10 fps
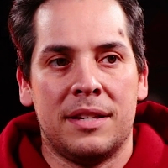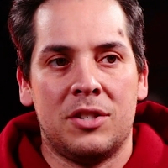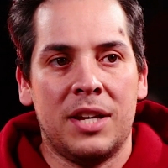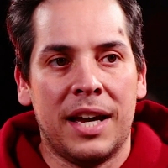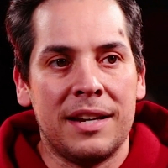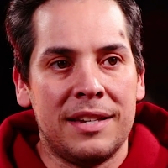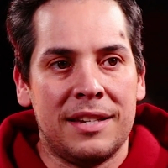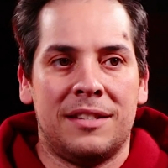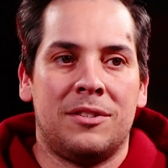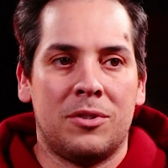And she kind of
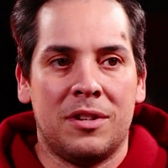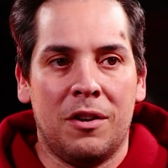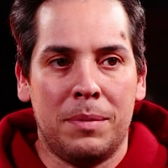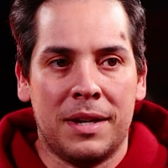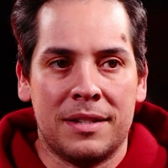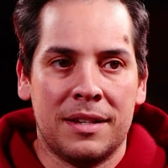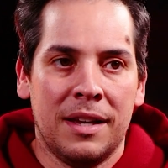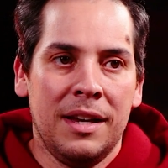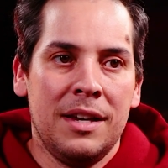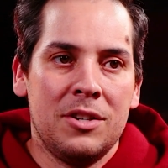distances herself because
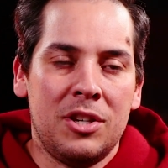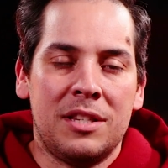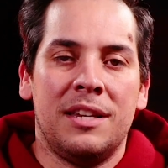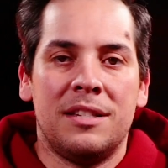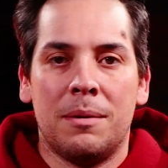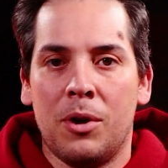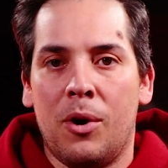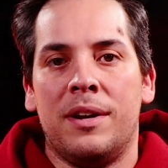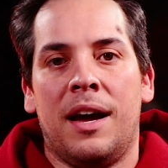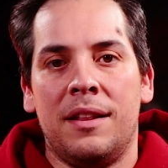she sees him
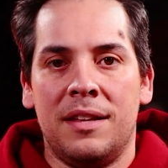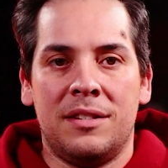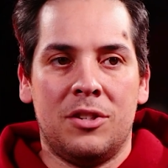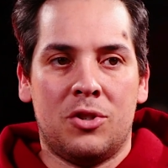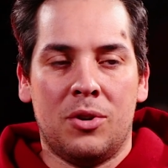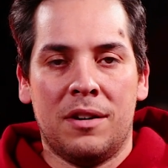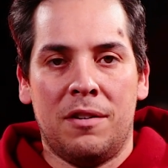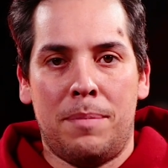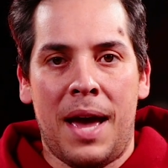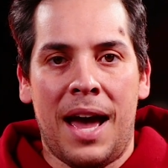going down this
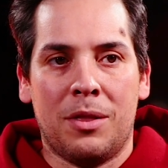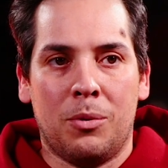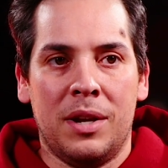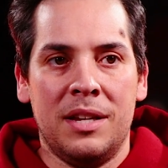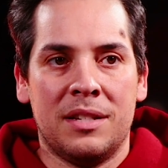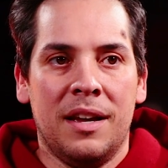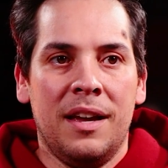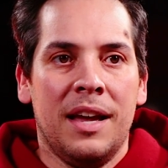destructive path where he's